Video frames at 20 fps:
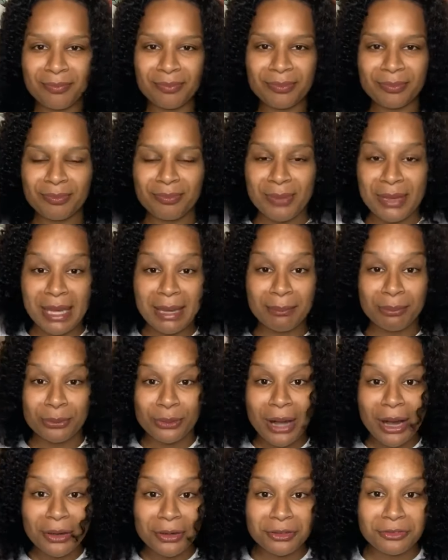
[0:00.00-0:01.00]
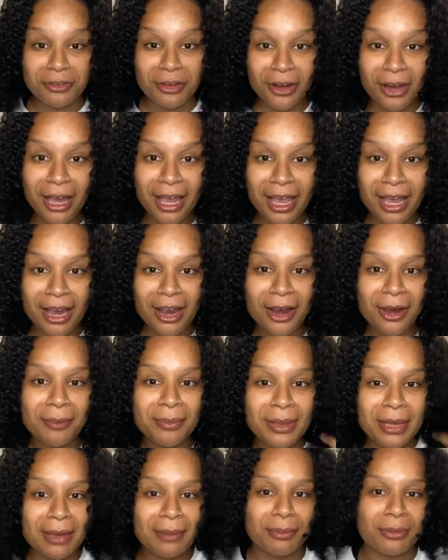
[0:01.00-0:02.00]
being proud of our hair,
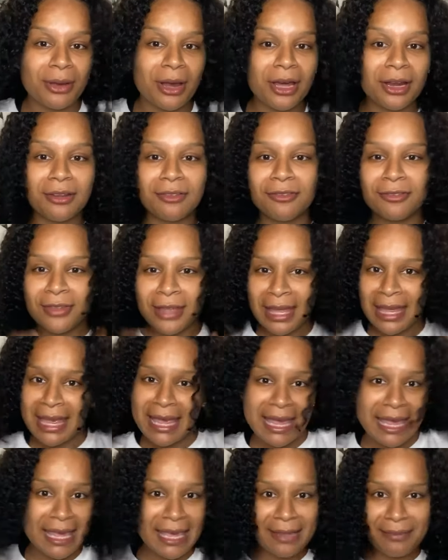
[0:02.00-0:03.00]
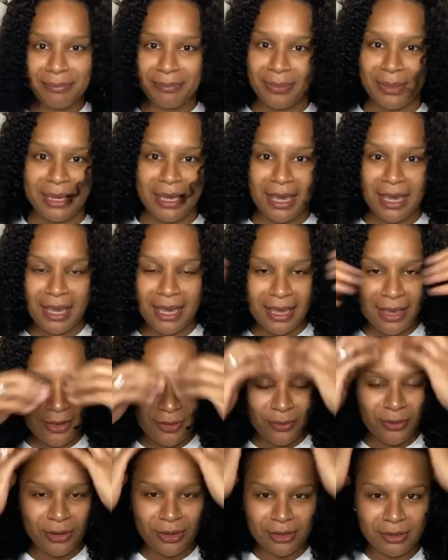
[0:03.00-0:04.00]
being proud of it big
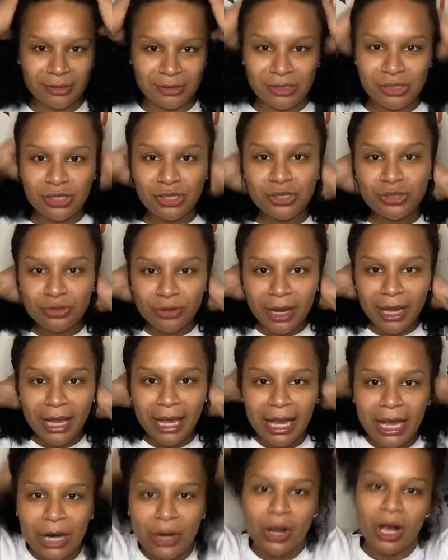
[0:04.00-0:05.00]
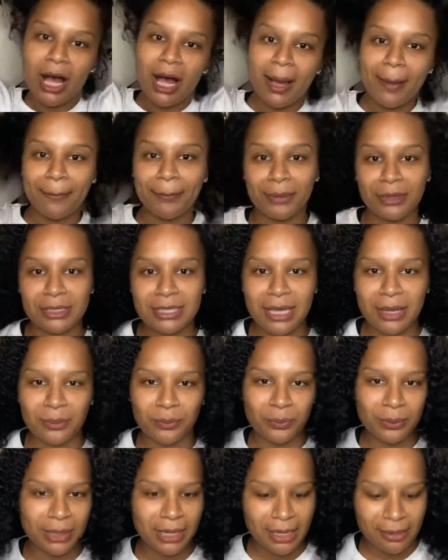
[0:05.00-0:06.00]
or straight or up or down,
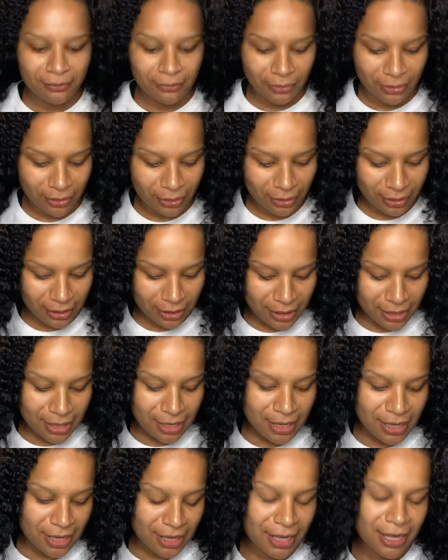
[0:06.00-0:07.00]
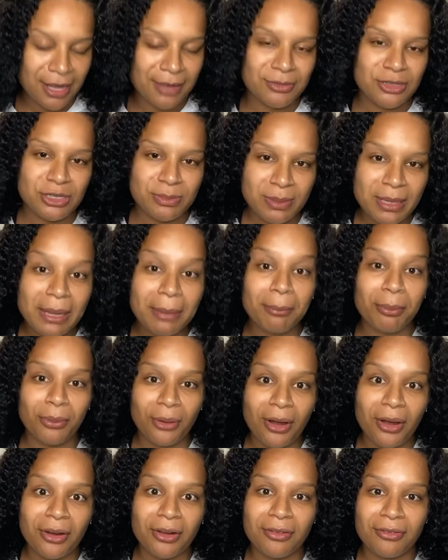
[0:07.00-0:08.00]
whatever. Just being
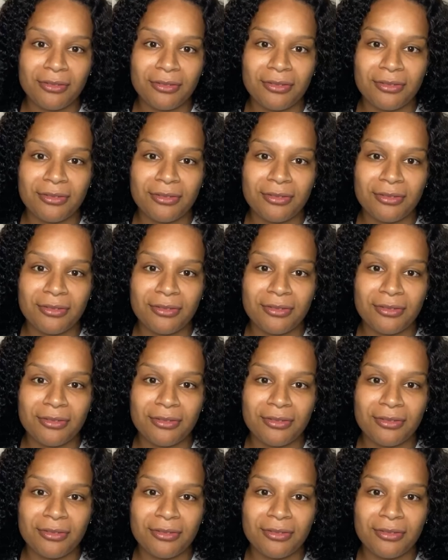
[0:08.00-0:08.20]
proud of